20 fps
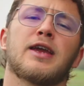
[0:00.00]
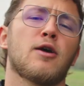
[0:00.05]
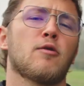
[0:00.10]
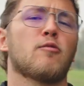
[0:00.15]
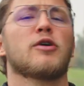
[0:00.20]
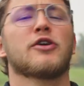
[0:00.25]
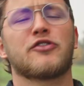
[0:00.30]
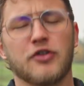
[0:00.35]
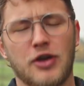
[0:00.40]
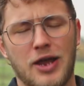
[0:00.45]

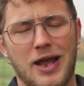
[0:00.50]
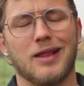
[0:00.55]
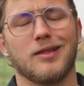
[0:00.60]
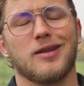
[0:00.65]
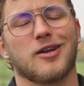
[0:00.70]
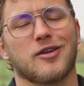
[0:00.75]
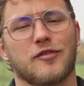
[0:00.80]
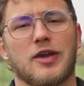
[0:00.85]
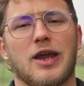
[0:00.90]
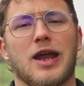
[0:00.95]
which a
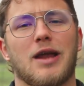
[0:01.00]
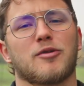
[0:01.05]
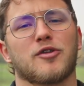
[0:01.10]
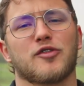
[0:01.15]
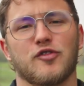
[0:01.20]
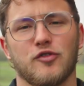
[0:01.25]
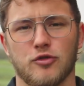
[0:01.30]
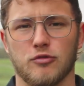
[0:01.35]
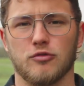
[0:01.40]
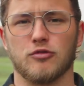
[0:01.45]
lot of cameras
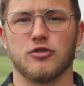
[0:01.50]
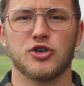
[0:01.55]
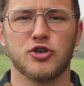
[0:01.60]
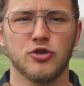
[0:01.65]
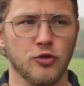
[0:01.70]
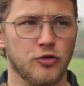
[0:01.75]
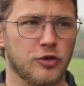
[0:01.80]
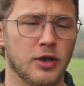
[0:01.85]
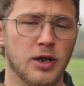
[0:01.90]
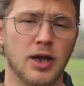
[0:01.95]
do
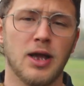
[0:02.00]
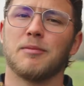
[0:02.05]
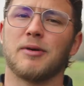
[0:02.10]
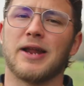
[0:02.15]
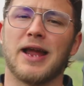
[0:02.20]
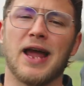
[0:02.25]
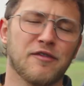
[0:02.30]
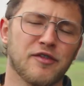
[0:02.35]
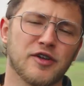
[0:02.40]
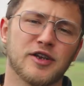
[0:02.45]
shoot. But
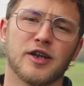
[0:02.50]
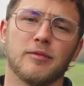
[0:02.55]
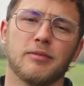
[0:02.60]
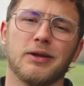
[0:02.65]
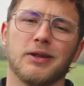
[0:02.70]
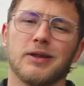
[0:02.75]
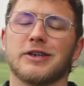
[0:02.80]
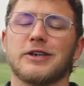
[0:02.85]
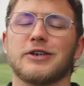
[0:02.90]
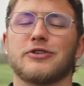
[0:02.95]
having the
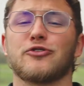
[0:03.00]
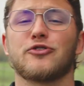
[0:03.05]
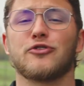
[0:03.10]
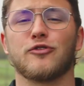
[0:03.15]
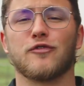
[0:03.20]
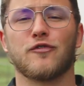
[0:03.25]
ability to shoot